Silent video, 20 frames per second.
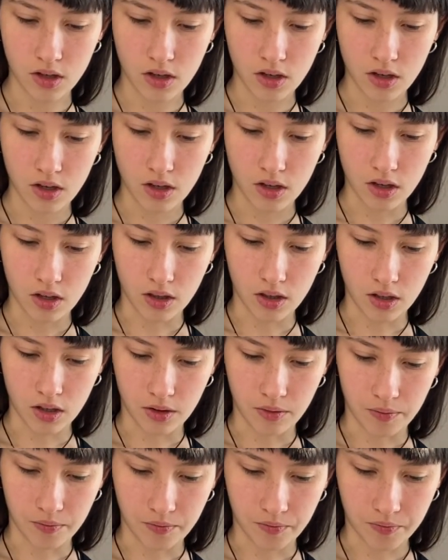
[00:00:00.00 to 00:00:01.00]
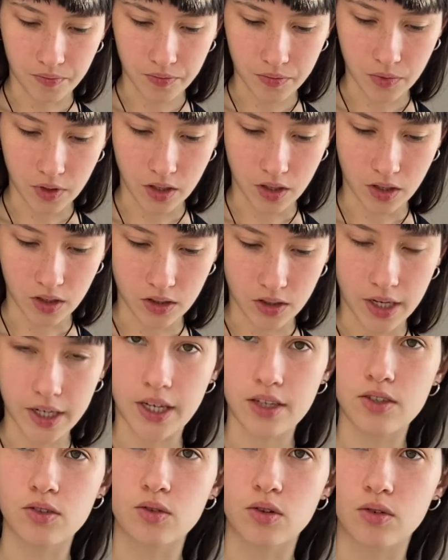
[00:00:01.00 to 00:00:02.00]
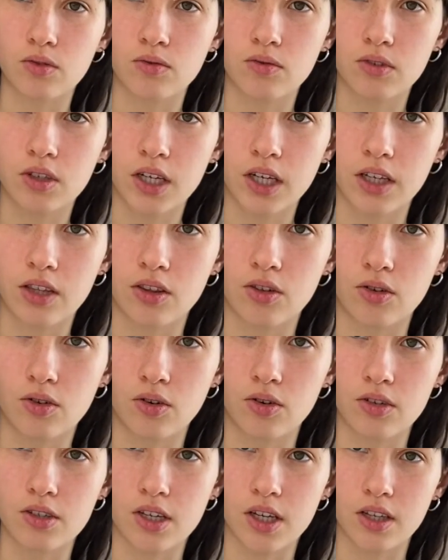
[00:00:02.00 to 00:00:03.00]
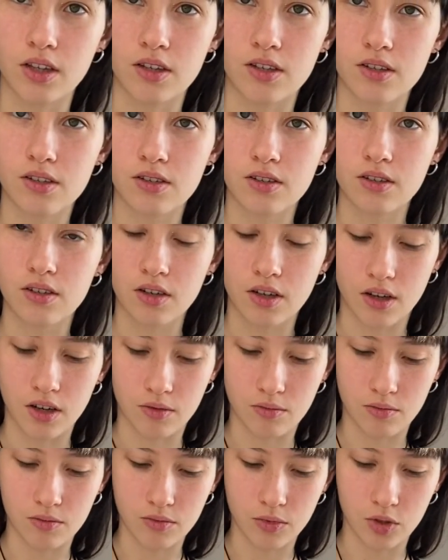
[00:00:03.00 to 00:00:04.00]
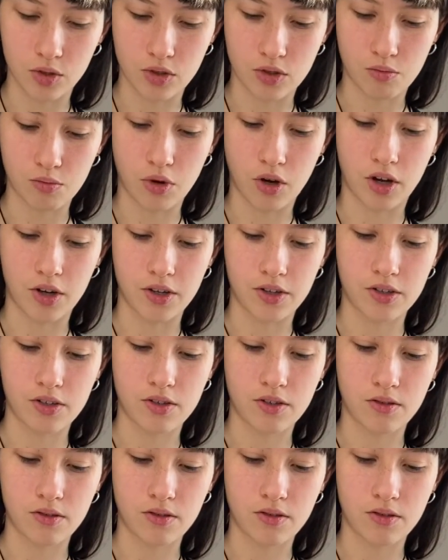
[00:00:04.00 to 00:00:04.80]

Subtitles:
And then I guess you don't hit the chords like this. You just pause.